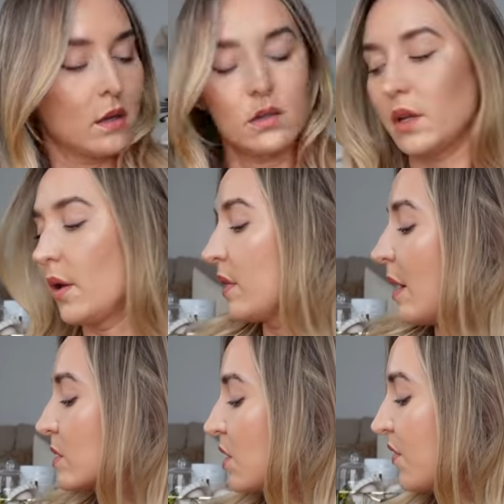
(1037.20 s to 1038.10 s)
So
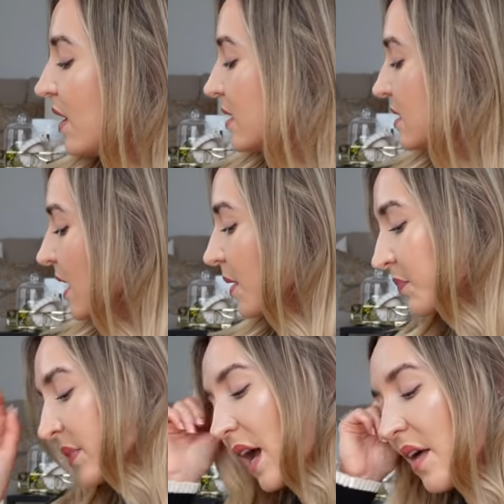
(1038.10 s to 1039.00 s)
that was the first
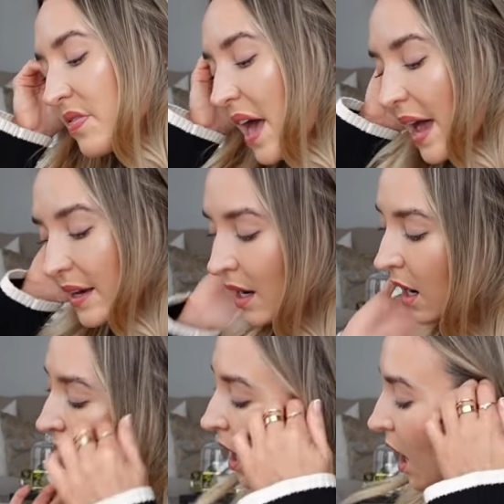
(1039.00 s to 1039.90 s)
thing. And then
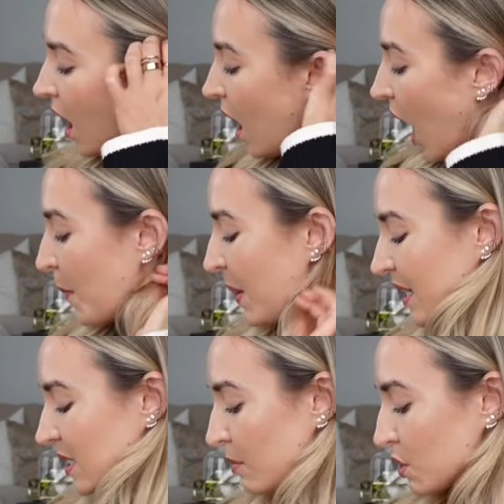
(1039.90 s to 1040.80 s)
I
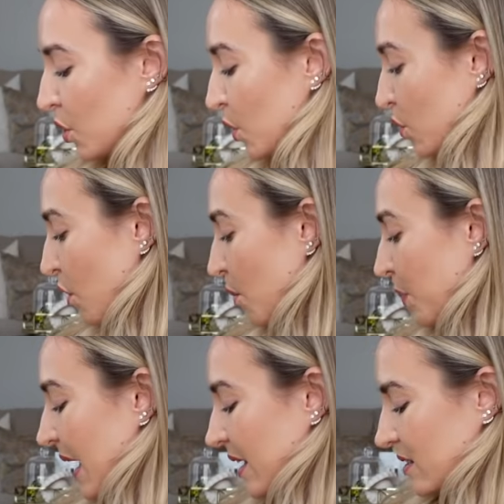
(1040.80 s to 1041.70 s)
picked up two crop
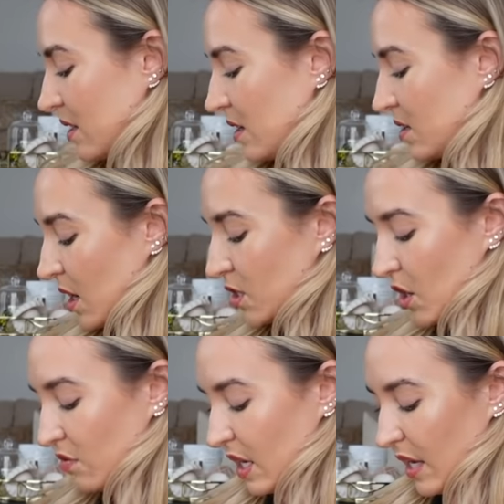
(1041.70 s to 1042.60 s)
blazers. I
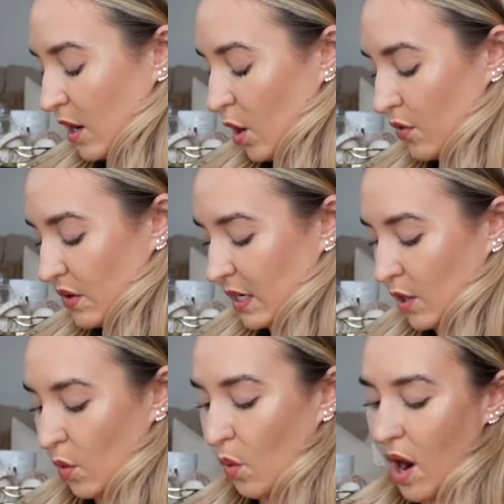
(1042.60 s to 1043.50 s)
don't really overly
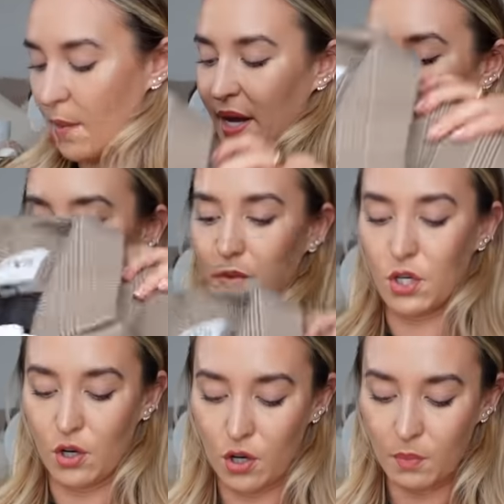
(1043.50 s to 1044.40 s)
know why I picked up
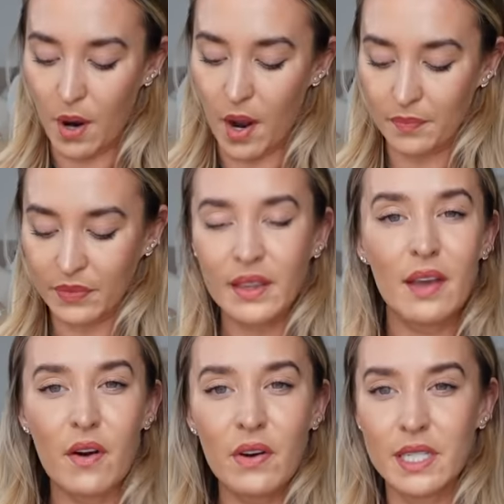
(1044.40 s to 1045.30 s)
two, but they're
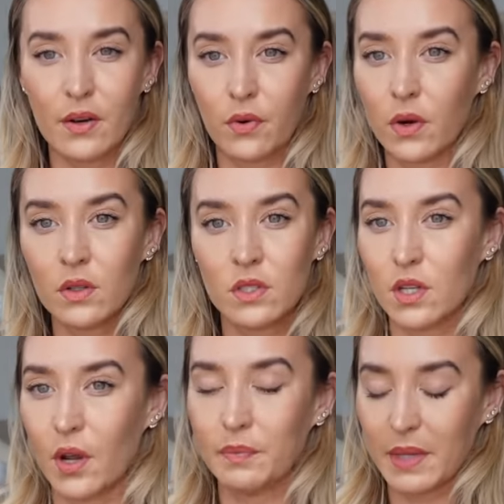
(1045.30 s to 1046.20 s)
very different.
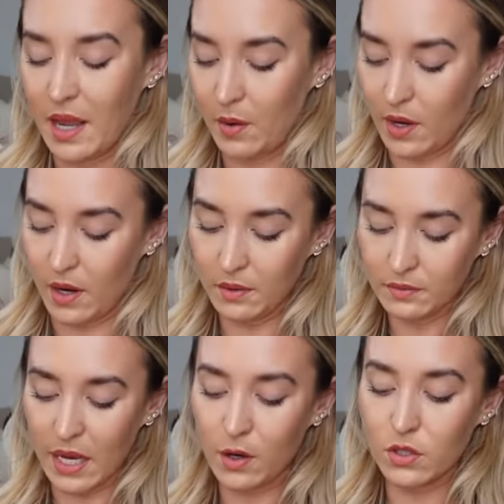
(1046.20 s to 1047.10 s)
So here we are.
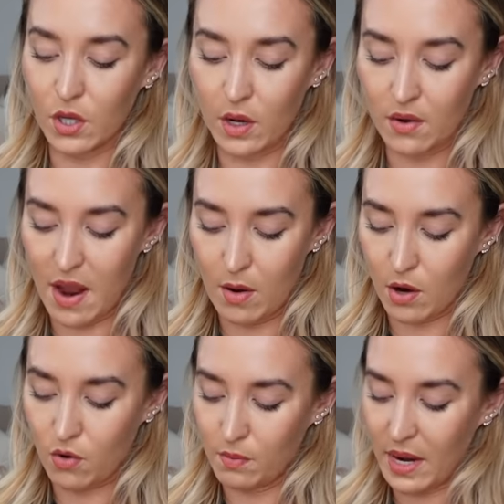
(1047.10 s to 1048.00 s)
And I also love how
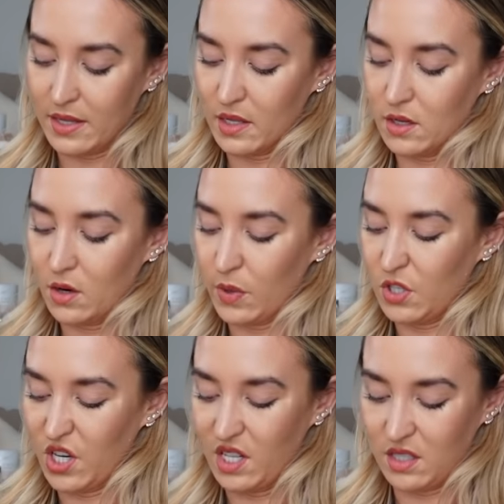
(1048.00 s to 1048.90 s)
like crop blazers look with
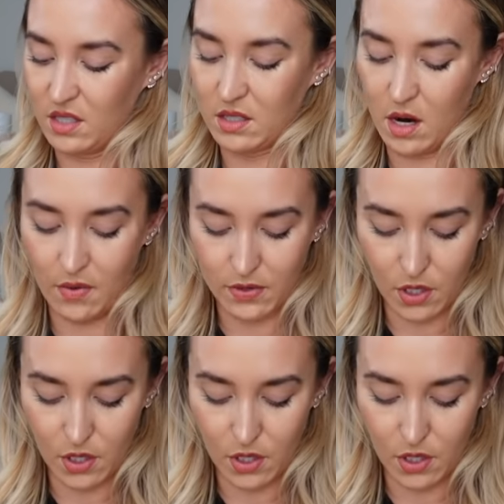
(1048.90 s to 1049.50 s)
jeans and stuff.